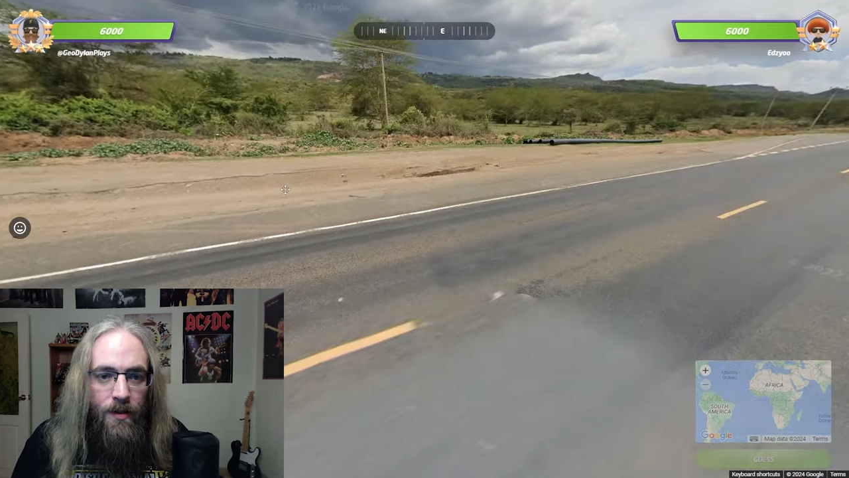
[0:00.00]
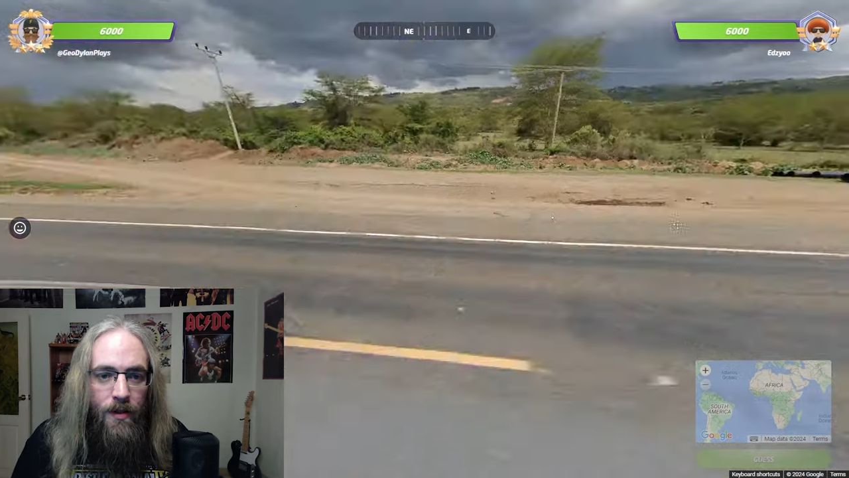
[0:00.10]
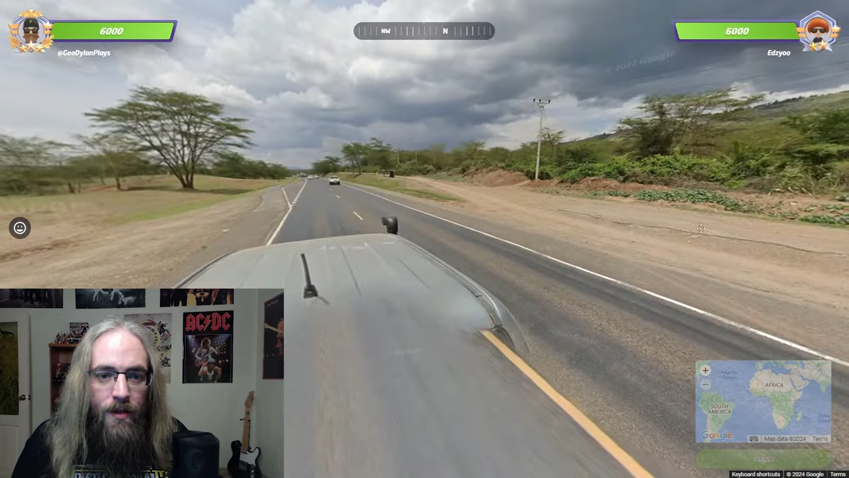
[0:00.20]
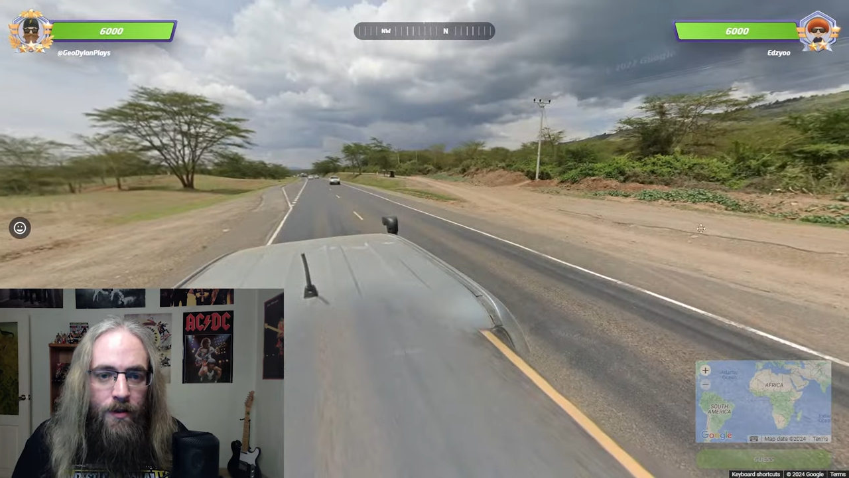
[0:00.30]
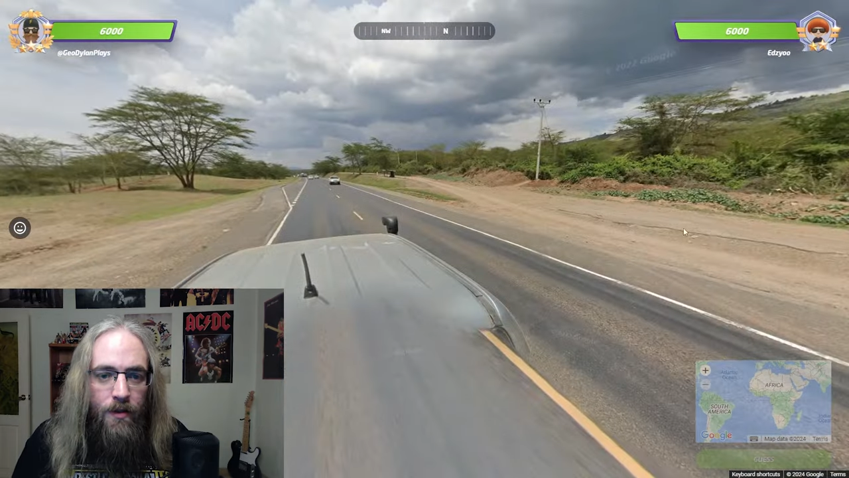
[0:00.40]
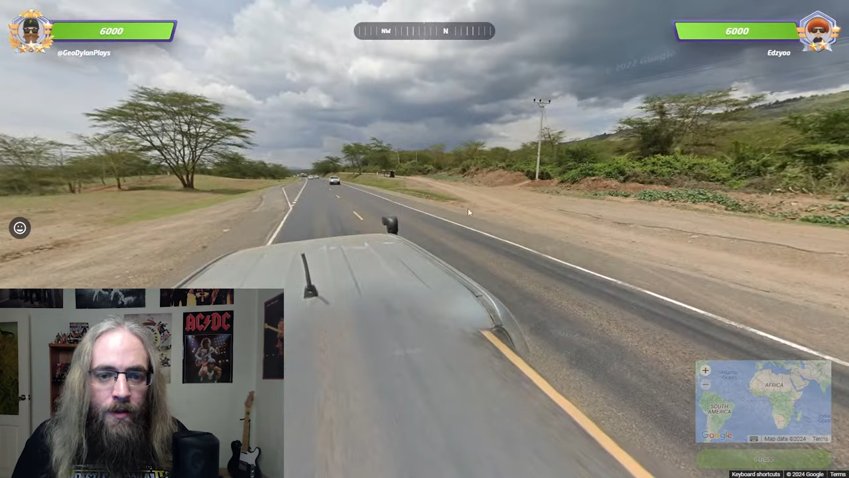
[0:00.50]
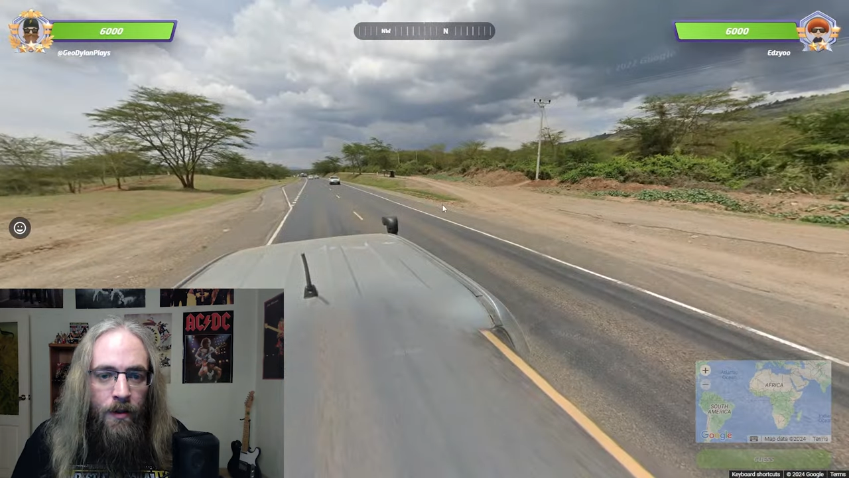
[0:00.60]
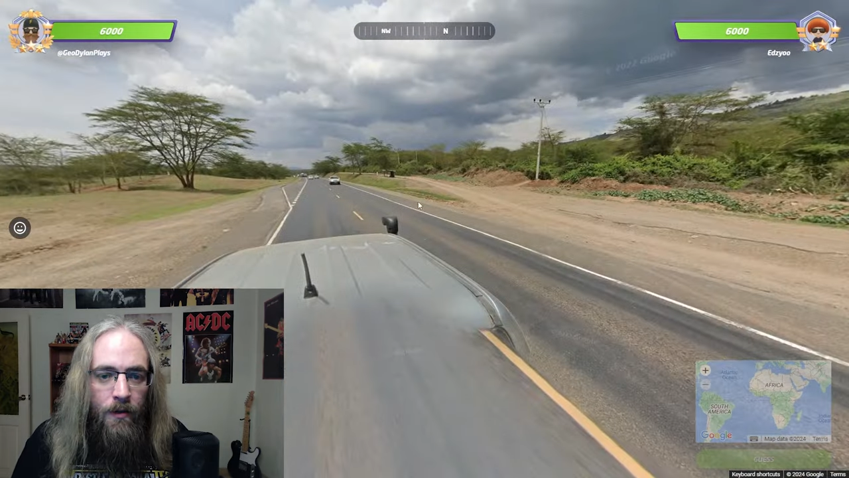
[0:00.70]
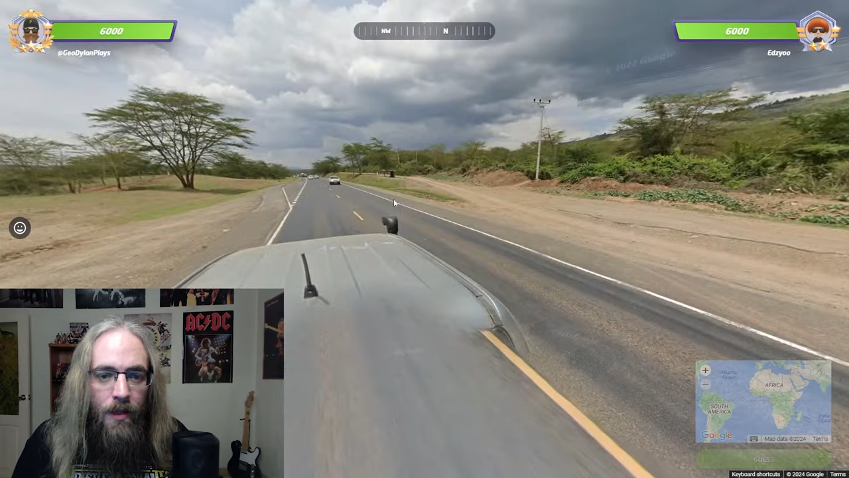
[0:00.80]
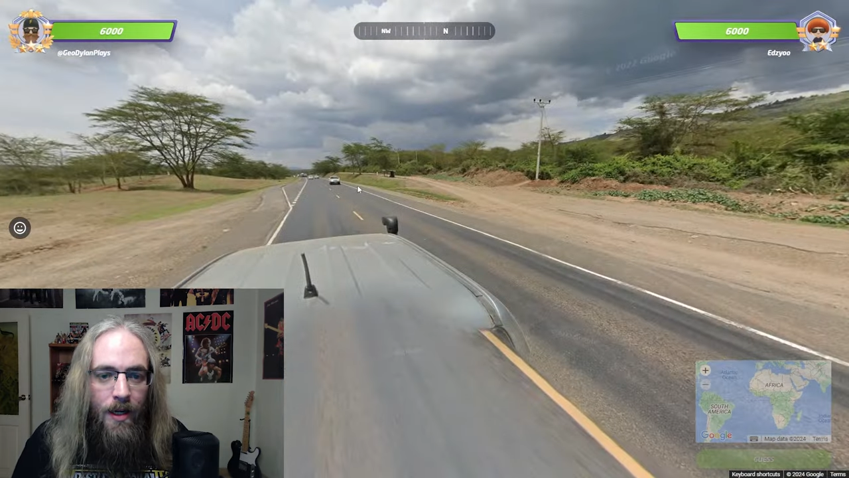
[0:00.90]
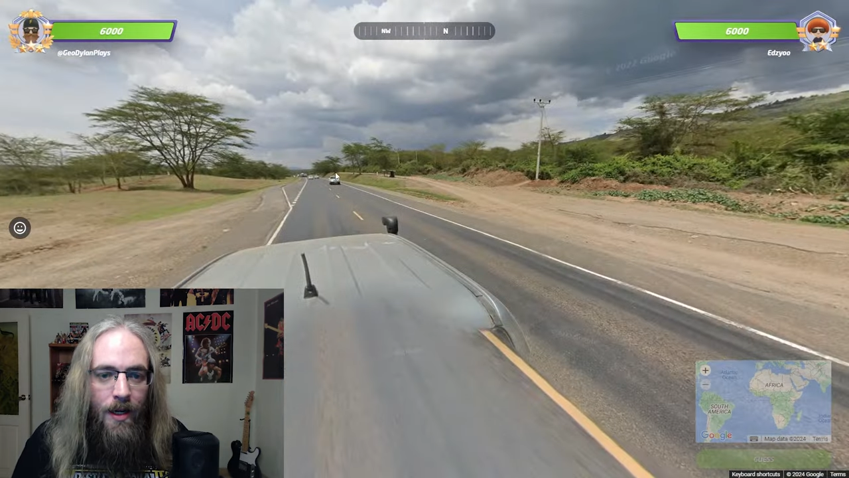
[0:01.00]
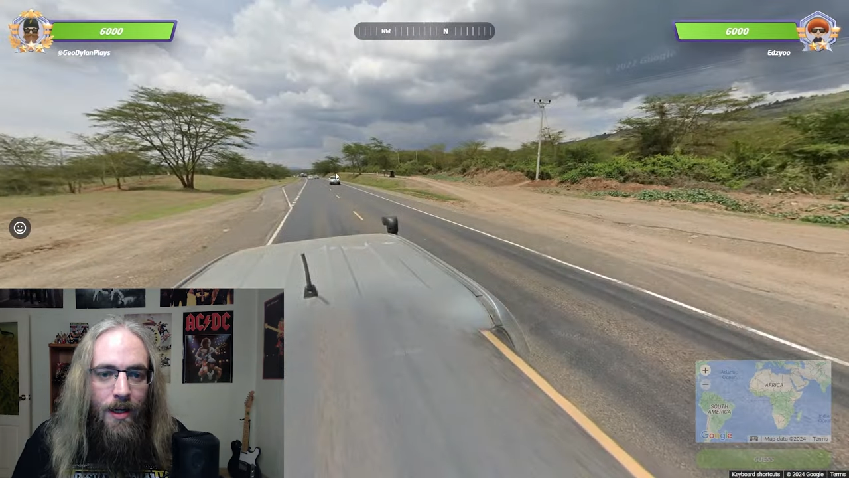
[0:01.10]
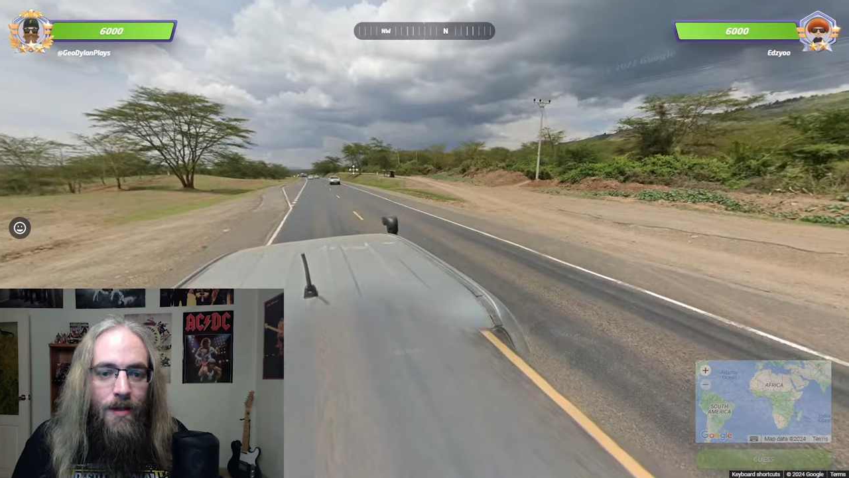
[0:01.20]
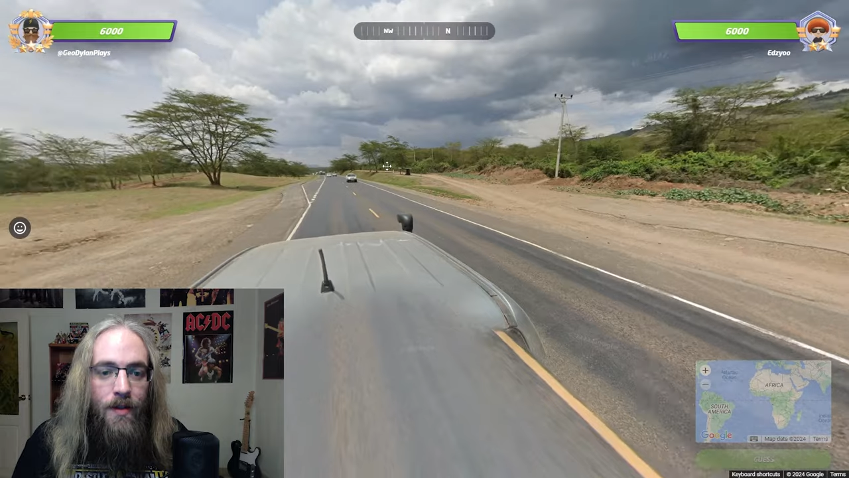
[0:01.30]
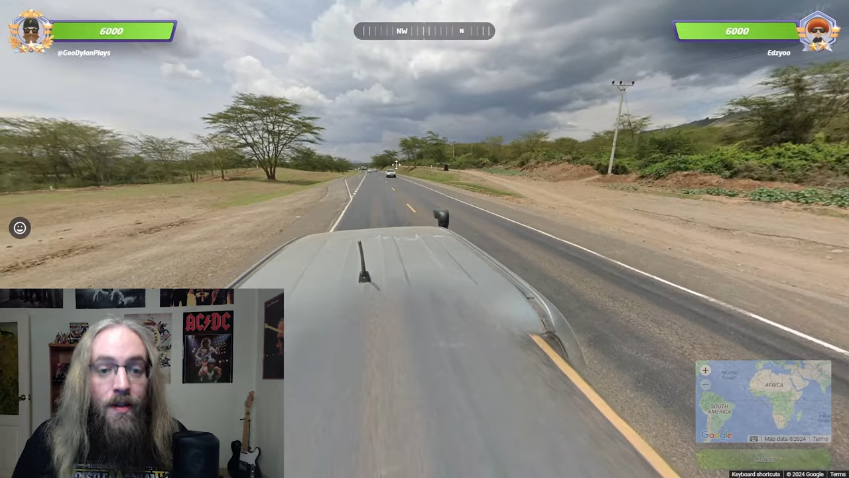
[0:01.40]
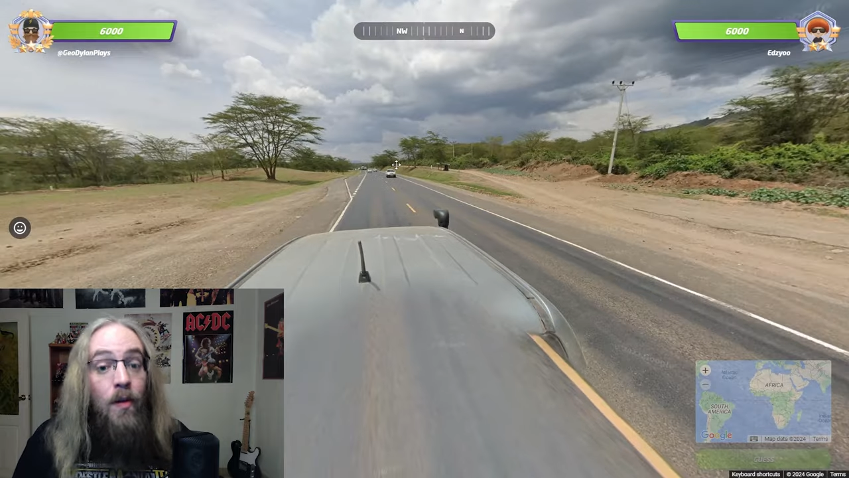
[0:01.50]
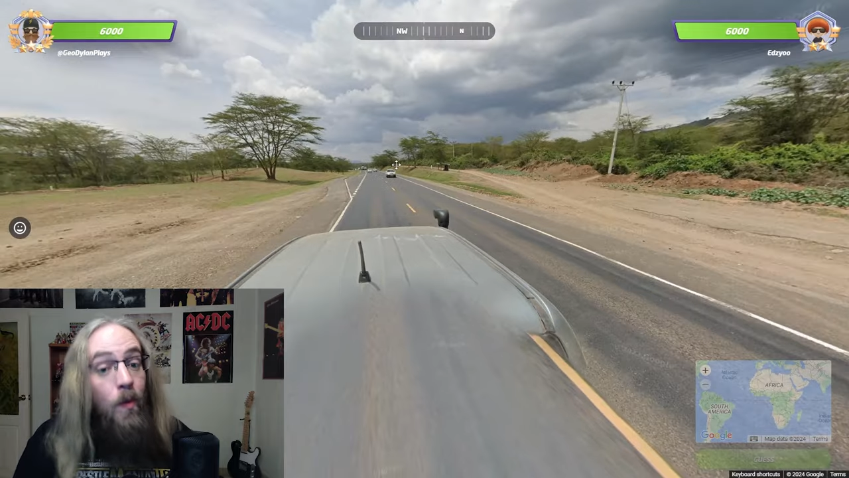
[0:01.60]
center lines.